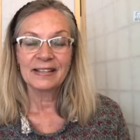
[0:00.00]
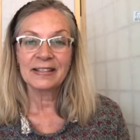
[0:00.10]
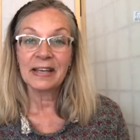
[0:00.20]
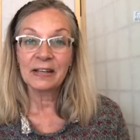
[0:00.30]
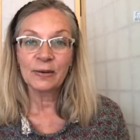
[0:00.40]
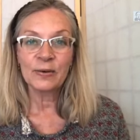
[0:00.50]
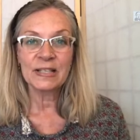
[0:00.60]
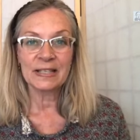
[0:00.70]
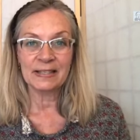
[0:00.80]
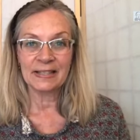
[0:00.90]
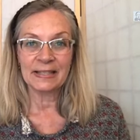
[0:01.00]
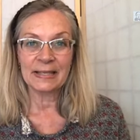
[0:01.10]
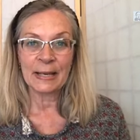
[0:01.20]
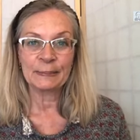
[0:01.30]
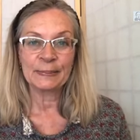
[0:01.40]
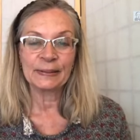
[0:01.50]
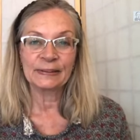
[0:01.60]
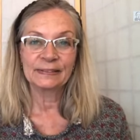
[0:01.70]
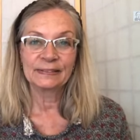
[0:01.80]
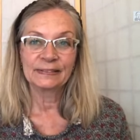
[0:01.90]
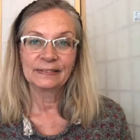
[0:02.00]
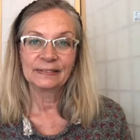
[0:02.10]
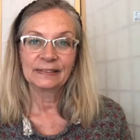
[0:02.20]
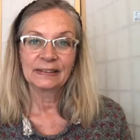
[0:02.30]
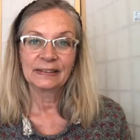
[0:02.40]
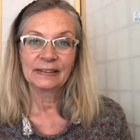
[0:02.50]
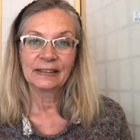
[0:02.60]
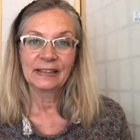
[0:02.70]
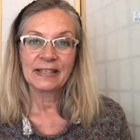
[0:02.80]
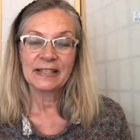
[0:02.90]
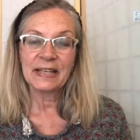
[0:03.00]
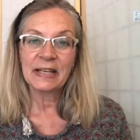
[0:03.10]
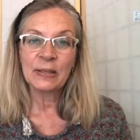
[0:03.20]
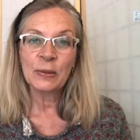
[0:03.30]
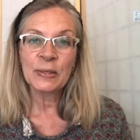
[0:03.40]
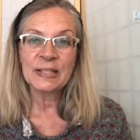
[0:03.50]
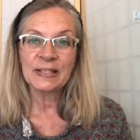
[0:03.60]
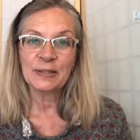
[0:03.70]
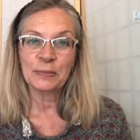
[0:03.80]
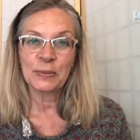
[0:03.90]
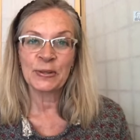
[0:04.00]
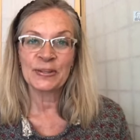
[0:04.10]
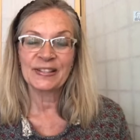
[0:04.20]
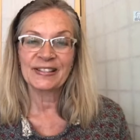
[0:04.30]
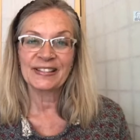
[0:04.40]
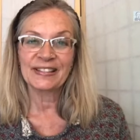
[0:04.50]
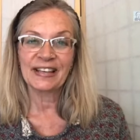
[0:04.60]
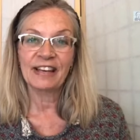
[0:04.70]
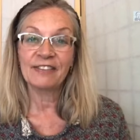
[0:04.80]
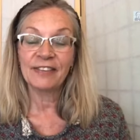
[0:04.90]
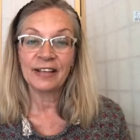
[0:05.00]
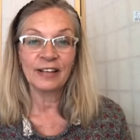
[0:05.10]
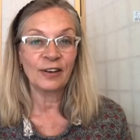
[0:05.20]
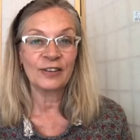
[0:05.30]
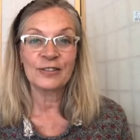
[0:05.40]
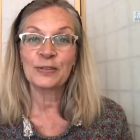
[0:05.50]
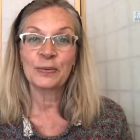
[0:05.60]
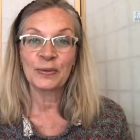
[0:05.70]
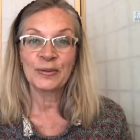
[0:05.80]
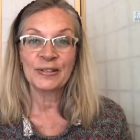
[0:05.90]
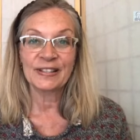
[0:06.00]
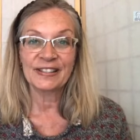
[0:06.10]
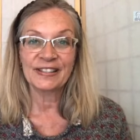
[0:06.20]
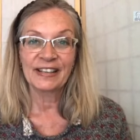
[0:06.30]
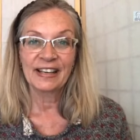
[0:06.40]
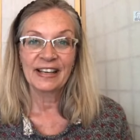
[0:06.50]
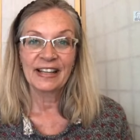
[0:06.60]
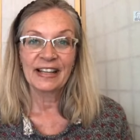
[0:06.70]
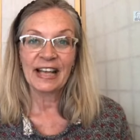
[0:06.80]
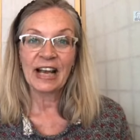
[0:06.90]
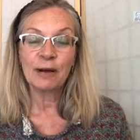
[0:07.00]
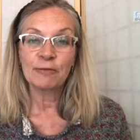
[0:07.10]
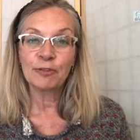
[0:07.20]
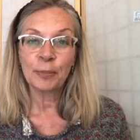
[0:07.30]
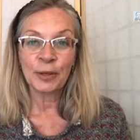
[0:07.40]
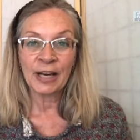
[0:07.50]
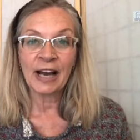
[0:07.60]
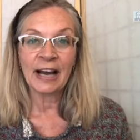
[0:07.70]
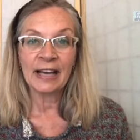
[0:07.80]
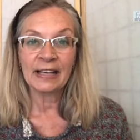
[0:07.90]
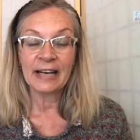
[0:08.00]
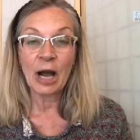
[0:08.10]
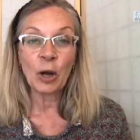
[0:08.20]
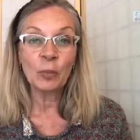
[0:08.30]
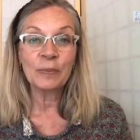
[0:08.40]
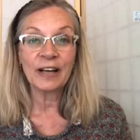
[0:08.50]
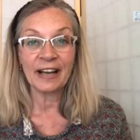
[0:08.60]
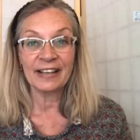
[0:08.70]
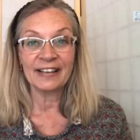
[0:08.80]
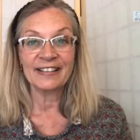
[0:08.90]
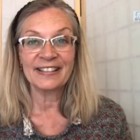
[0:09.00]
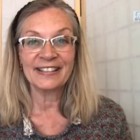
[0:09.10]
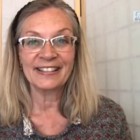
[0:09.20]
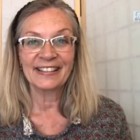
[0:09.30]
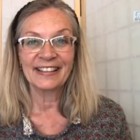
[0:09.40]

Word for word: St. Louis's example, St. Louis's words, and Fenelon's words. They come from on high and help guide us.